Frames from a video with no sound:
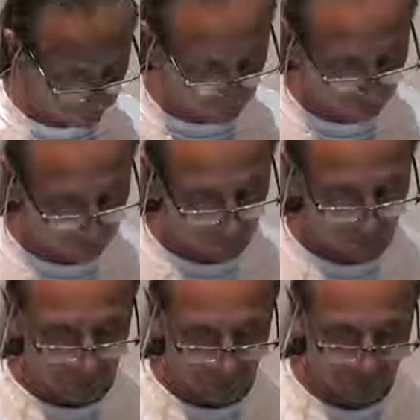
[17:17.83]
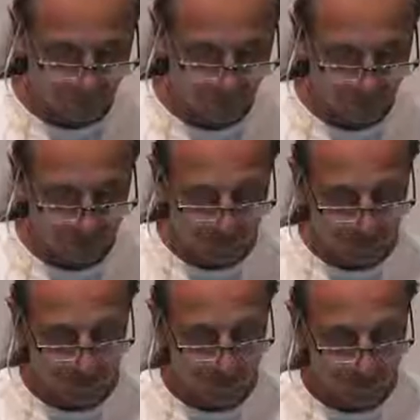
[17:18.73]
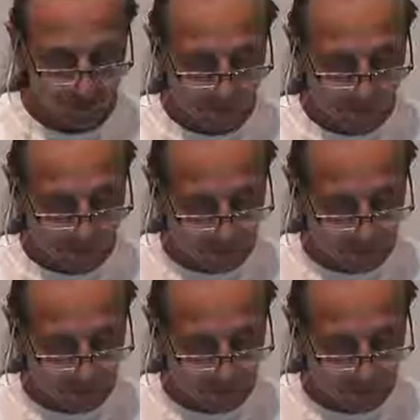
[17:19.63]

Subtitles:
Nothing is said.